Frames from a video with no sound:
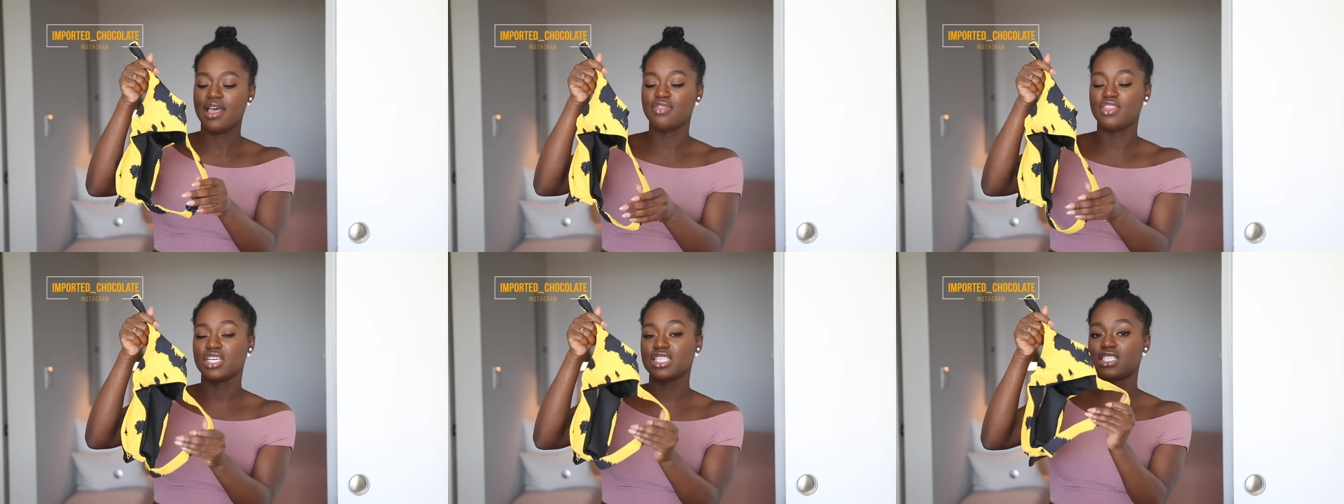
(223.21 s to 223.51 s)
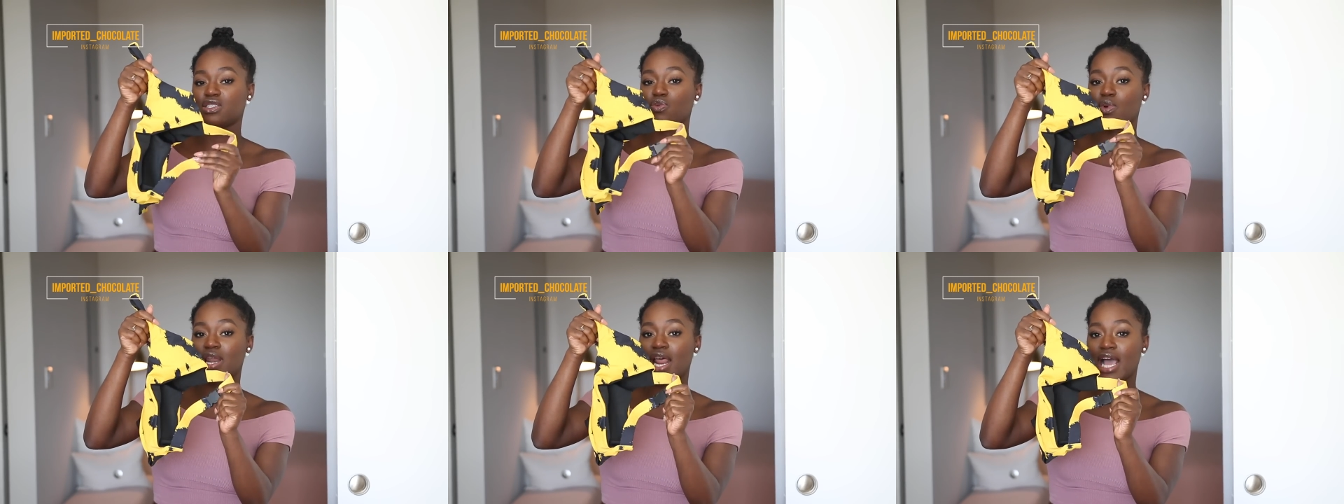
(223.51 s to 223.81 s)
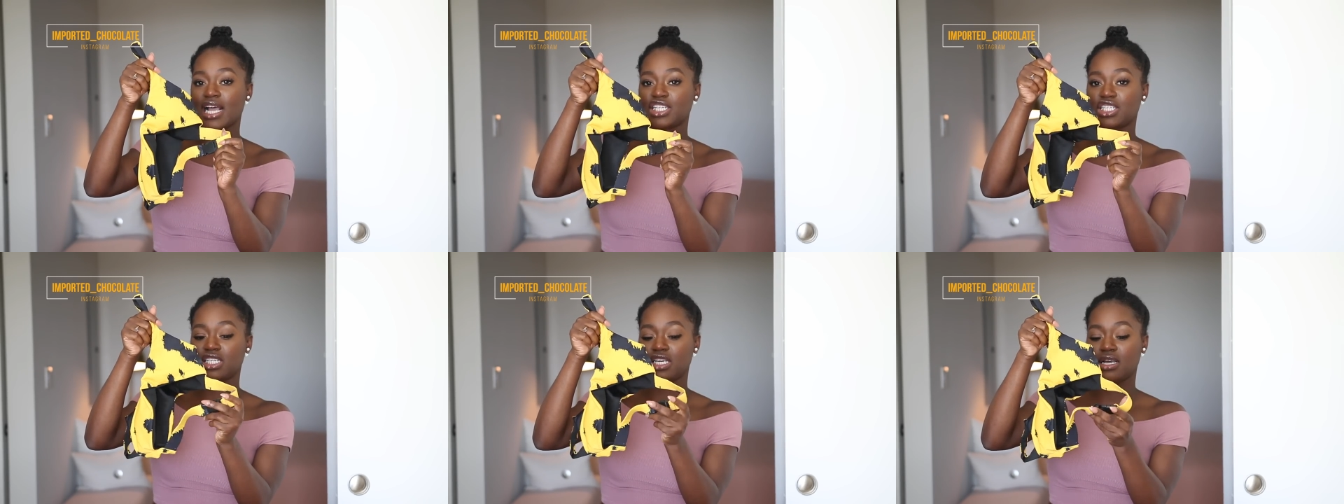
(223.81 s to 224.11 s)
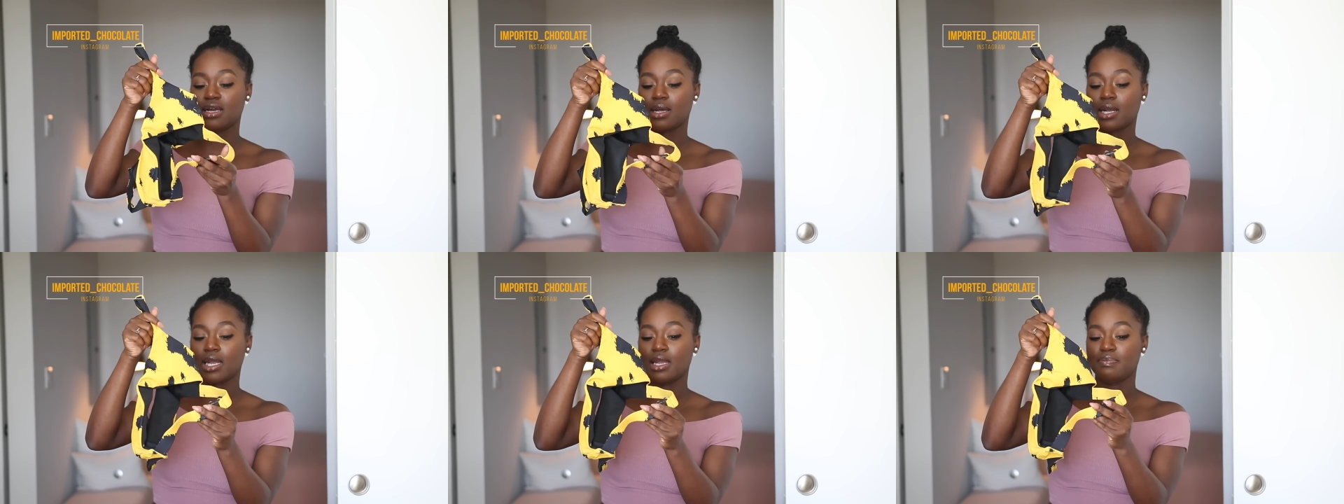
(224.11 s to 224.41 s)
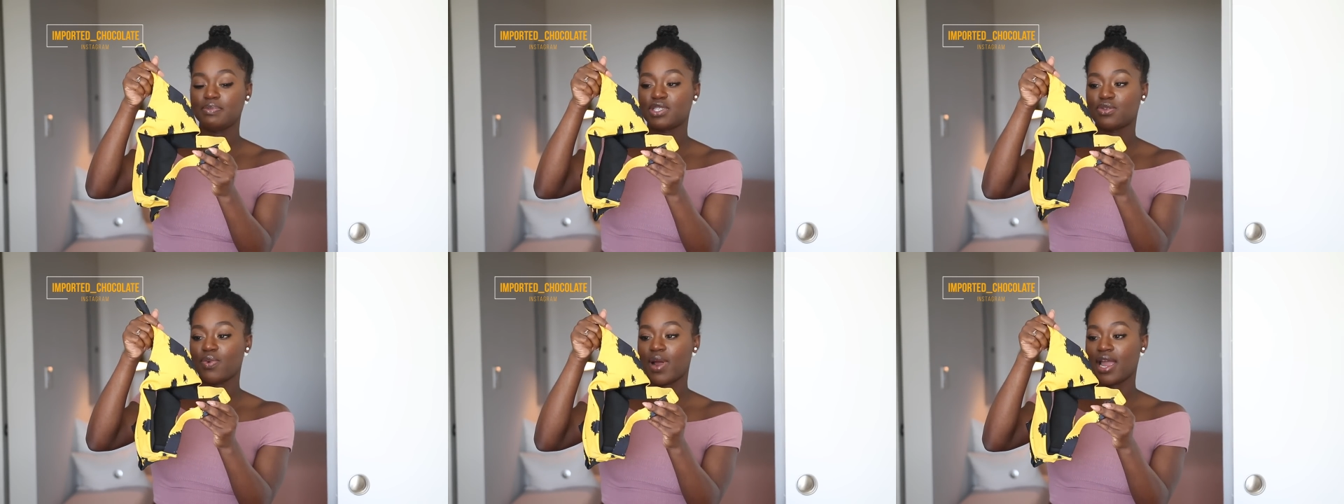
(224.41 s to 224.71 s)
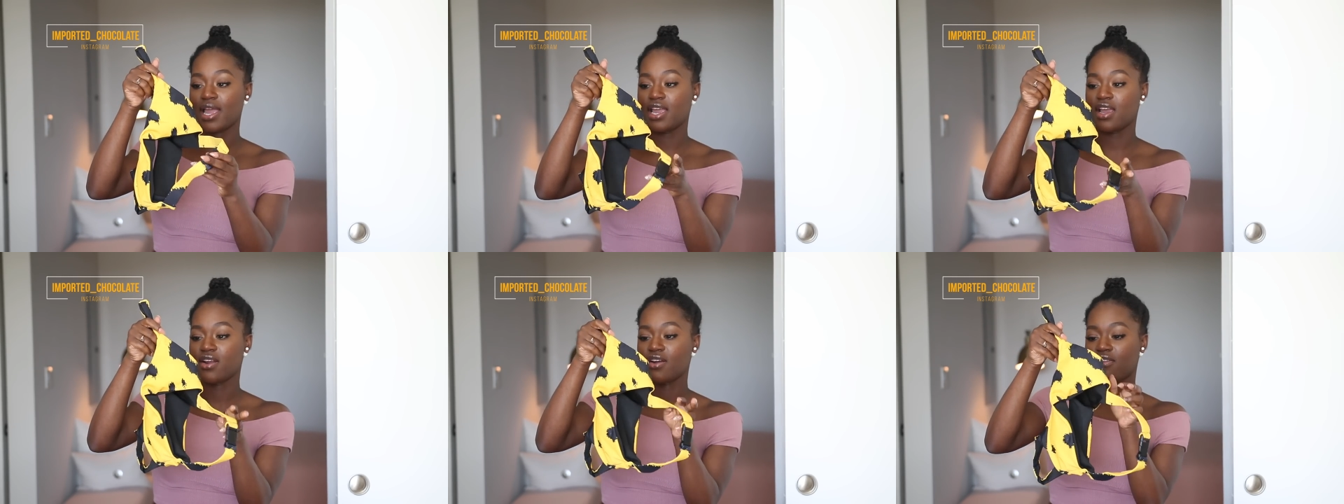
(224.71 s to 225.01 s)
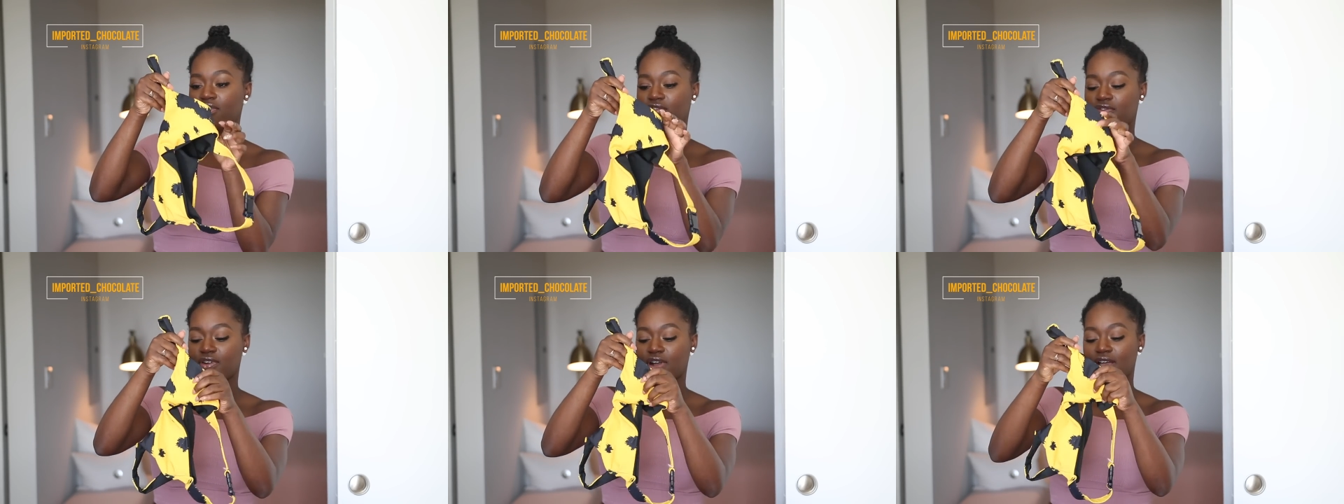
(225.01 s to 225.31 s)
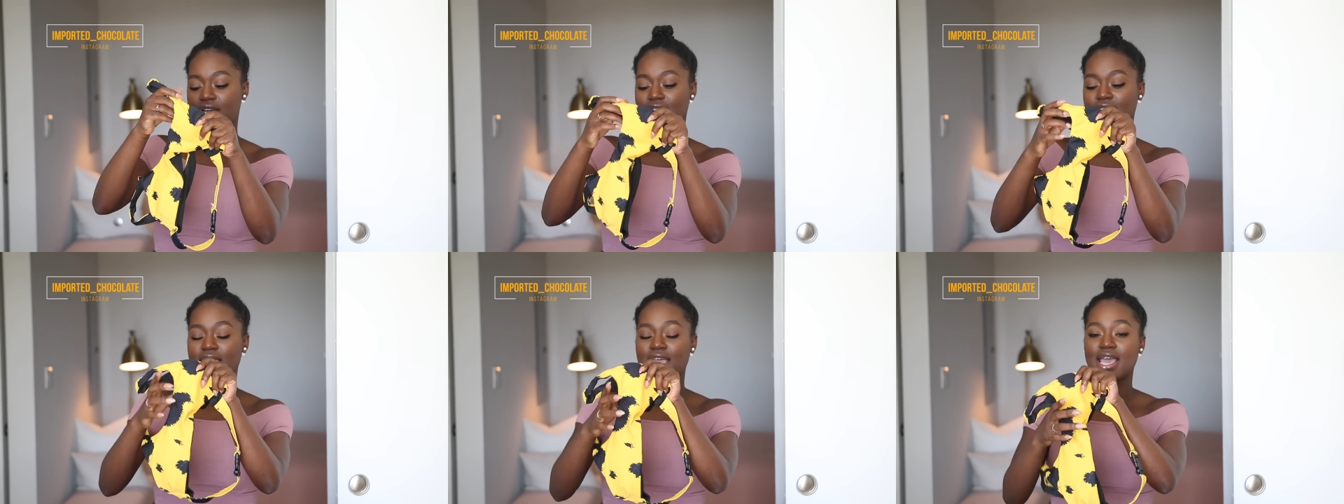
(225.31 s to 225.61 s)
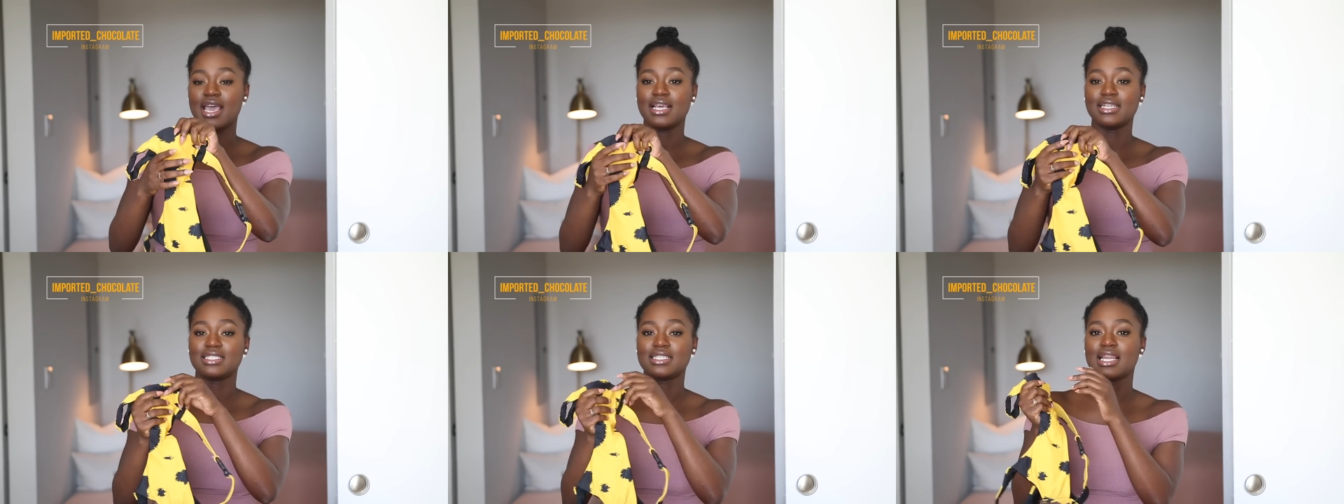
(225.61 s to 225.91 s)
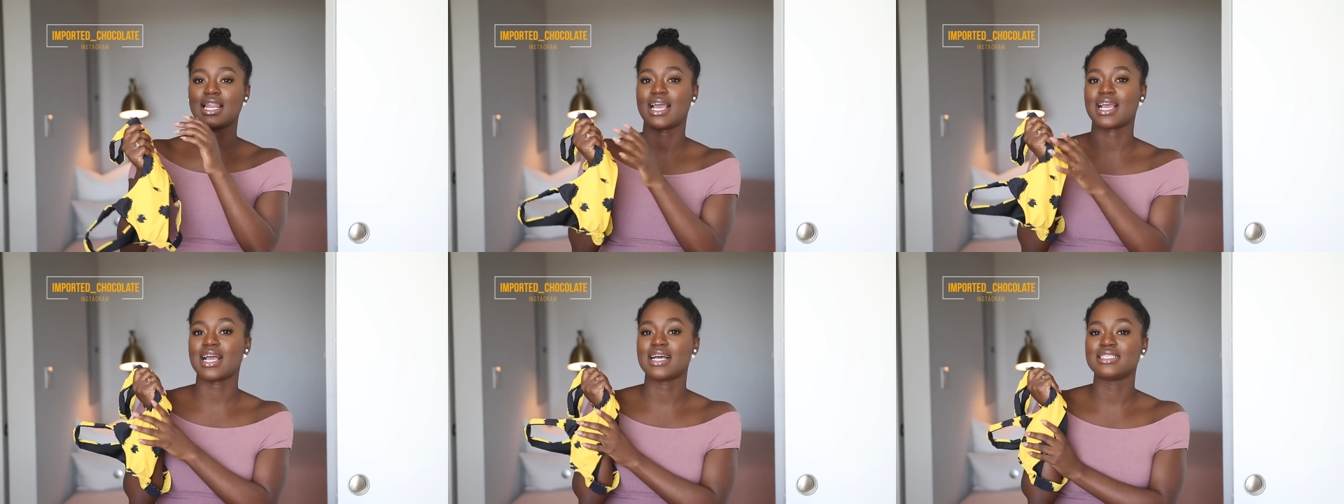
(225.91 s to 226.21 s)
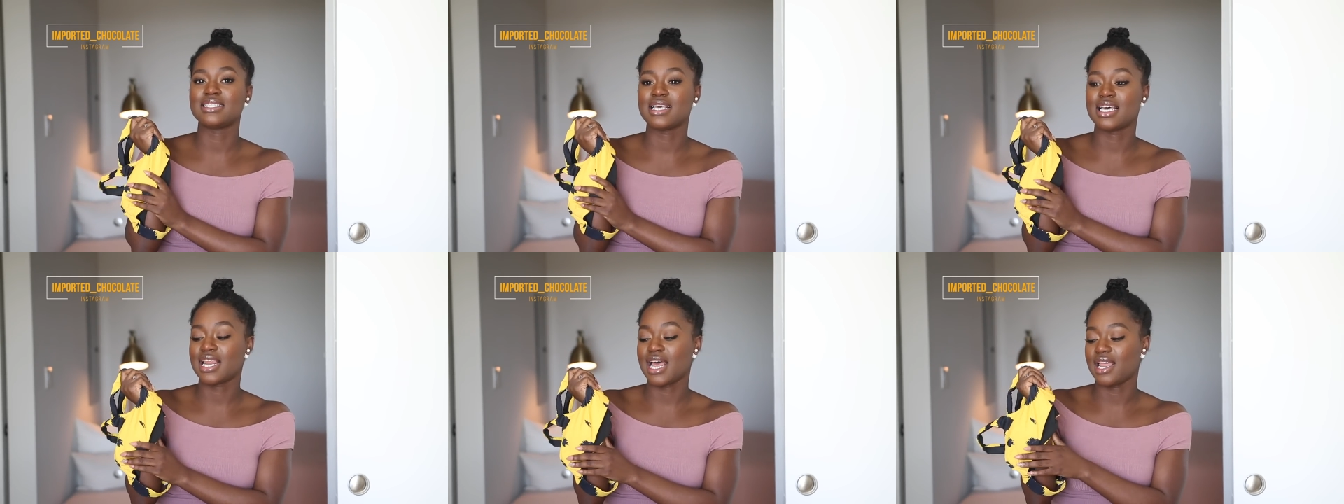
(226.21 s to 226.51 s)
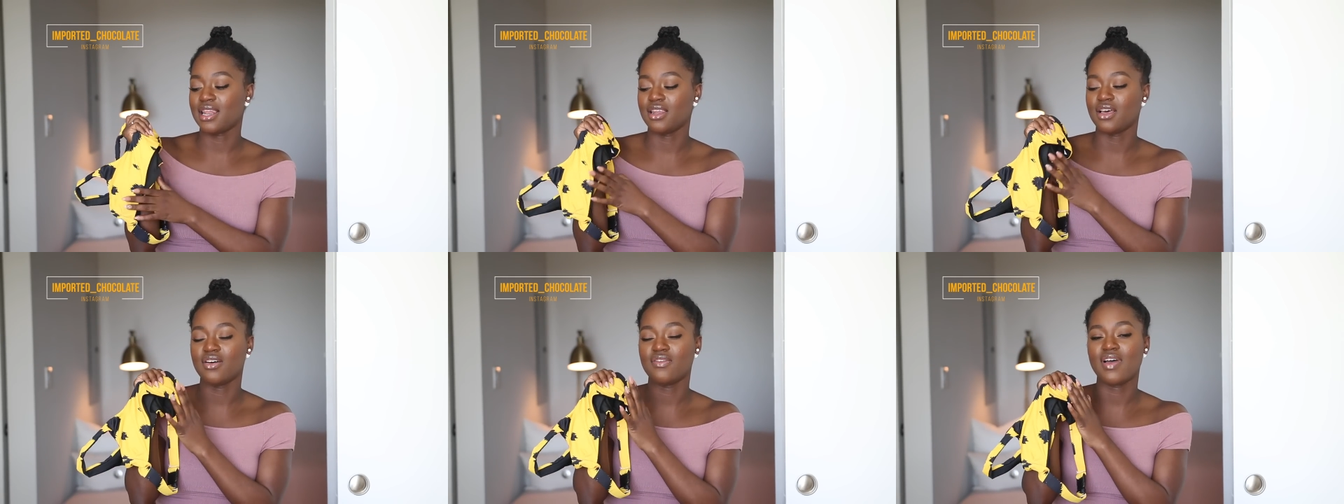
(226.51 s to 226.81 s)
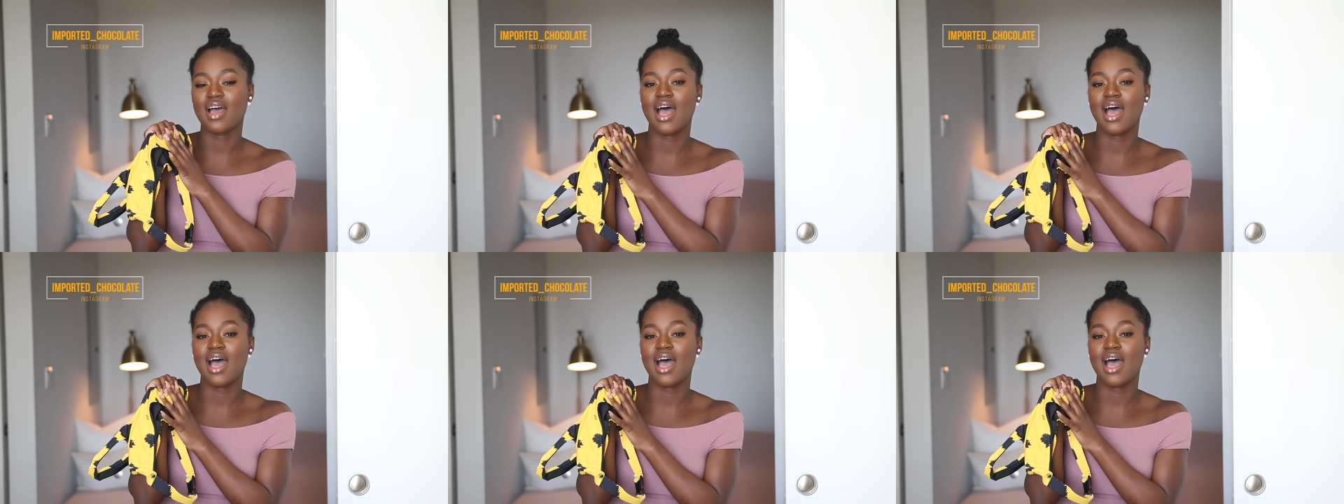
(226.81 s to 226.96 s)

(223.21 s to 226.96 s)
This one actually clips right here in the front, and like I said, I love